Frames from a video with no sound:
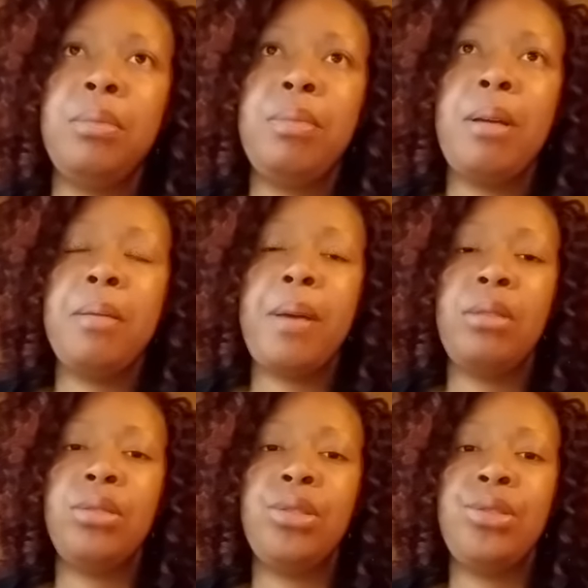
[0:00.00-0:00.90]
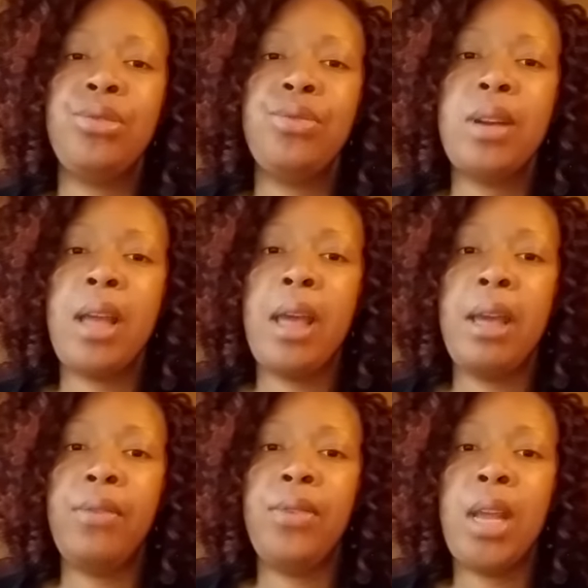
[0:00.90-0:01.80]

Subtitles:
probably about 2.5